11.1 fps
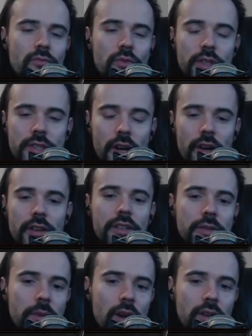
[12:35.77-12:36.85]
retarded
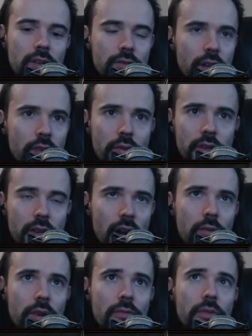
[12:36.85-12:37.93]
amount of life
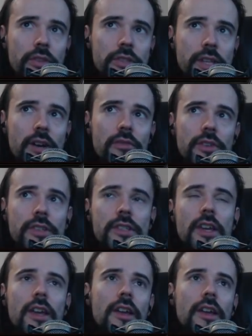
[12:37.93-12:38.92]
recovery for the Zerfis.